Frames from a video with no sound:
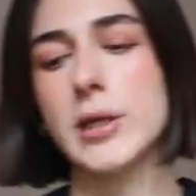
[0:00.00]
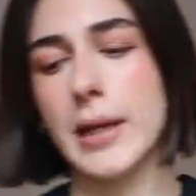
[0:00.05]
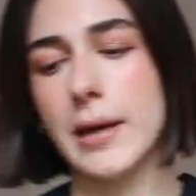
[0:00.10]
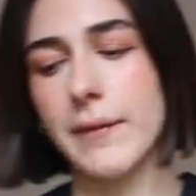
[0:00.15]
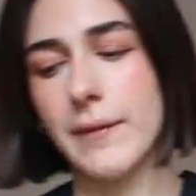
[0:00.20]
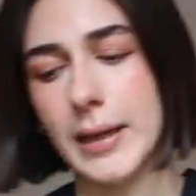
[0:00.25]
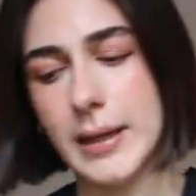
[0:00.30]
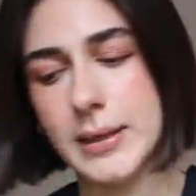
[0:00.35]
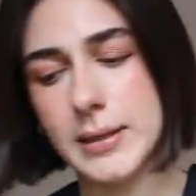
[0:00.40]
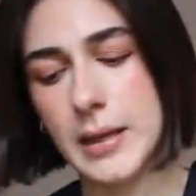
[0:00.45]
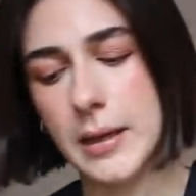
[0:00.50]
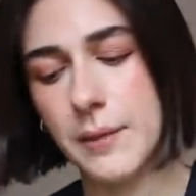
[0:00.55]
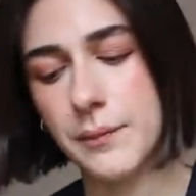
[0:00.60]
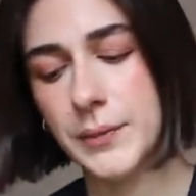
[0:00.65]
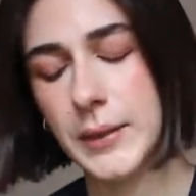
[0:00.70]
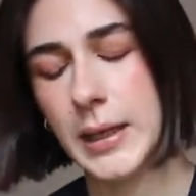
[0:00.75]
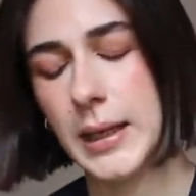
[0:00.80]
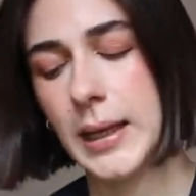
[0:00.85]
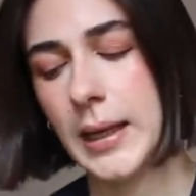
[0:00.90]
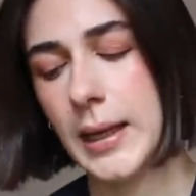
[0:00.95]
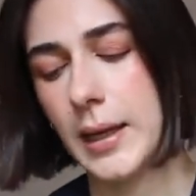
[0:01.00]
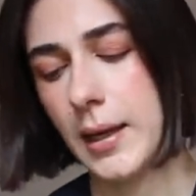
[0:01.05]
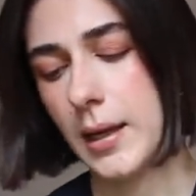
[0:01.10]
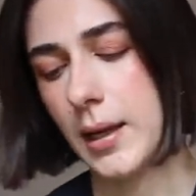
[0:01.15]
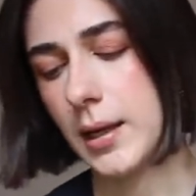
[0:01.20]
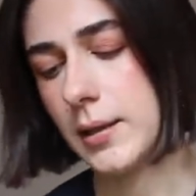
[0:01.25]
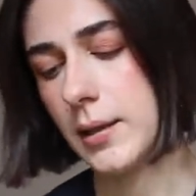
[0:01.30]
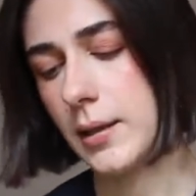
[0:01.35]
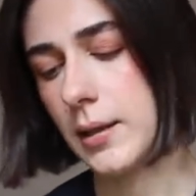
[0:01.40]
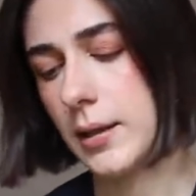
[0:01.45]
Veneta.
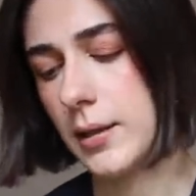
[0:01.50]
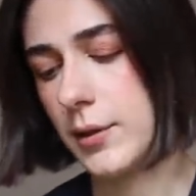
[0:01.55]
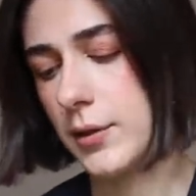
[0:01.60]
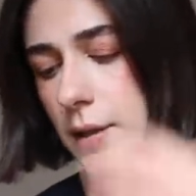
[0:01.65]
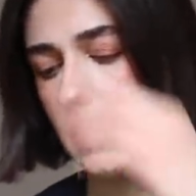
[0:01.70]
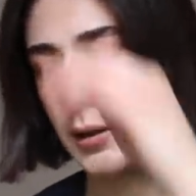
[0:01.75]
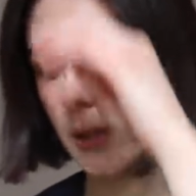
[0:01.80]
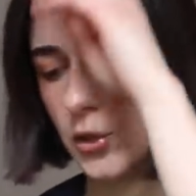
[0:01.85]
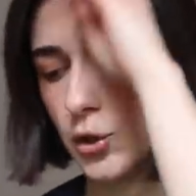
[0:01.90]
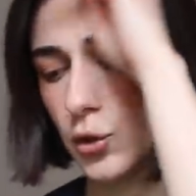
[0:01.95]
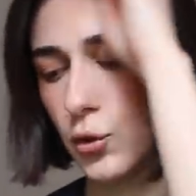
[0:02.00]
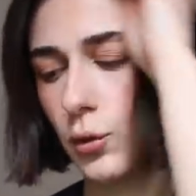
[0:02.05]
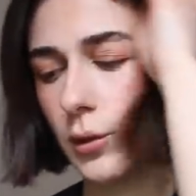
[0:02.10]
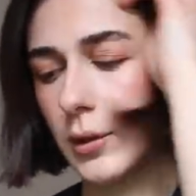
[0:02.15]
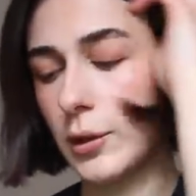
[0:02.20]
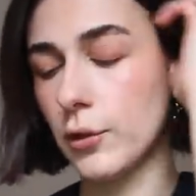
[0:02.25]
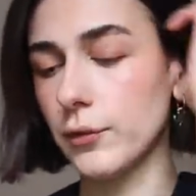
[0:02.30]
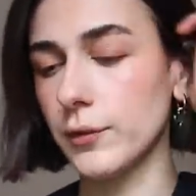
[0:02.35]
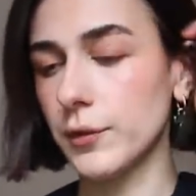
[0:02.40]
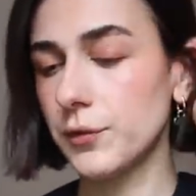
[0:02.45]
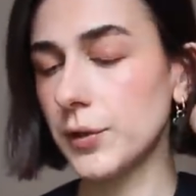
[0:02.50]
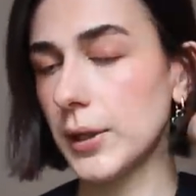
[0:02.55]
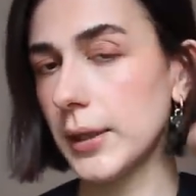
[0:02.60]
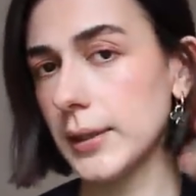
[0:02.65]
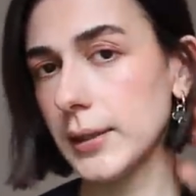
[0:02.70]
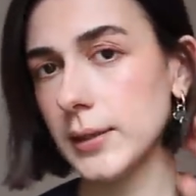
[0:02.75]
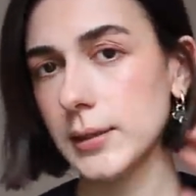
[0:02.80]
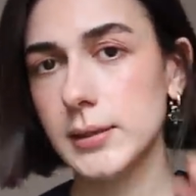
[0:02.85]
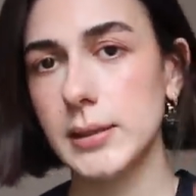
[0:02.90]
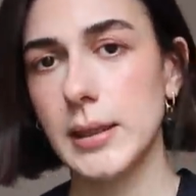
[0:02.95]
And that I think is totally overrated,